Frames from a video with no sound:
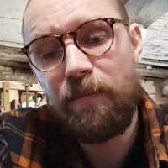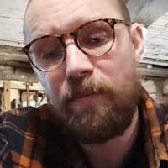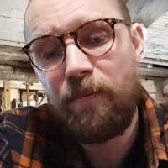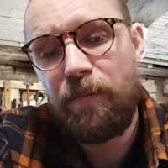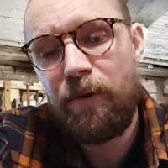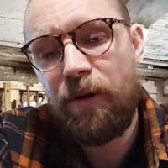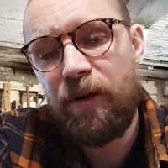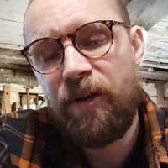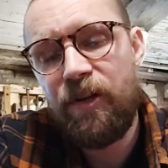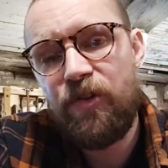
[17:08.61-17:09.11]

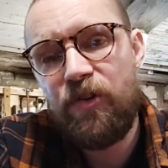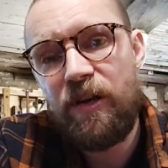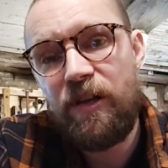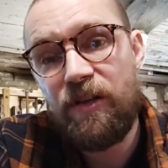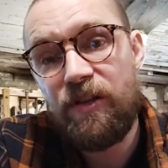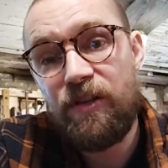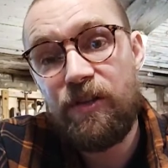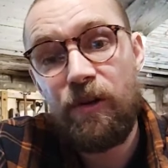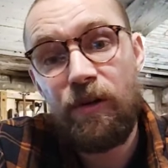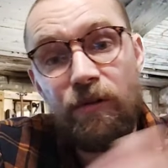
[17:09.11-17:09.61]
putting a tree
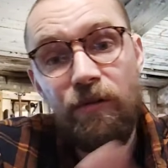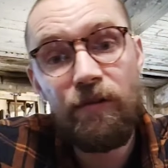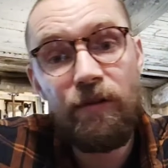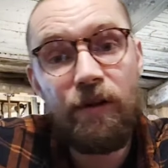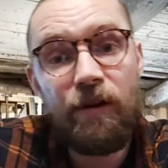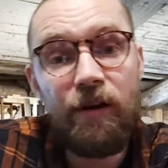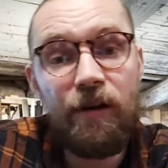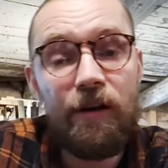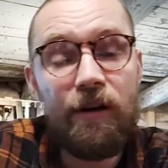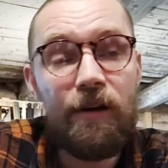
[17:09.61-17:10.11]
that's not
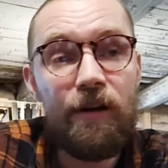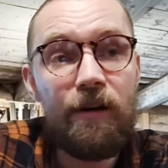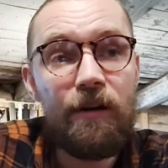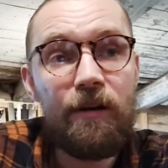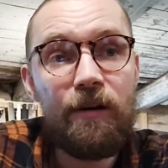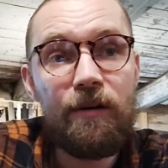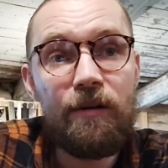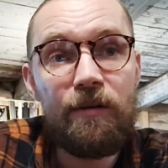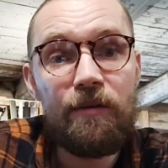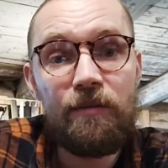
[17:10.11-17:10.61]

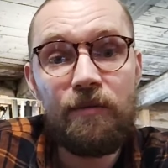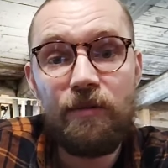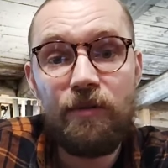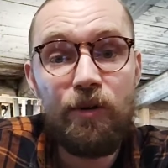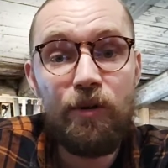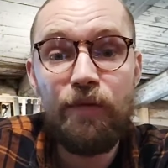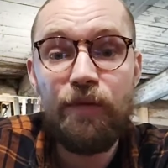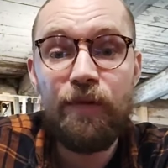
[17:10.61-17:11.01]
good